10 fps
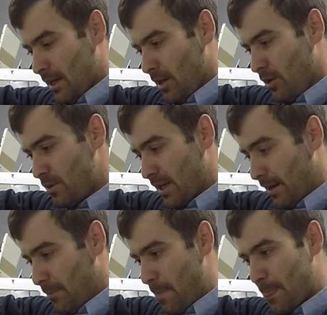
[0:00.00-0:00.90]

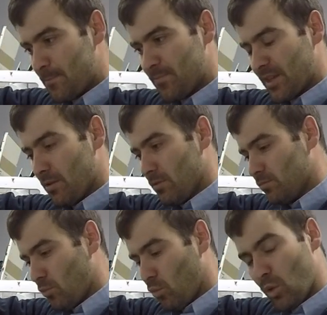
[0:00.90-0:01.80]
Okay,
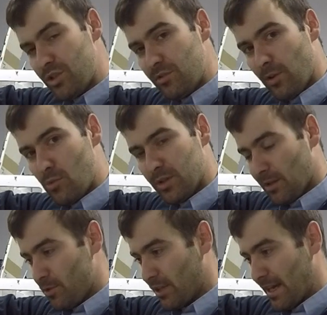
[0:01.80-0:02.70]
once you've opened
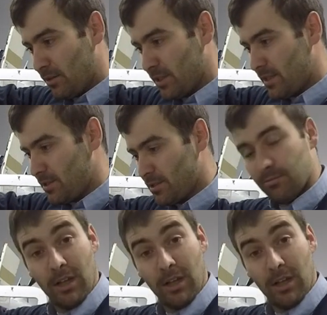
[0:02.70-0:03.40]
up your cowlings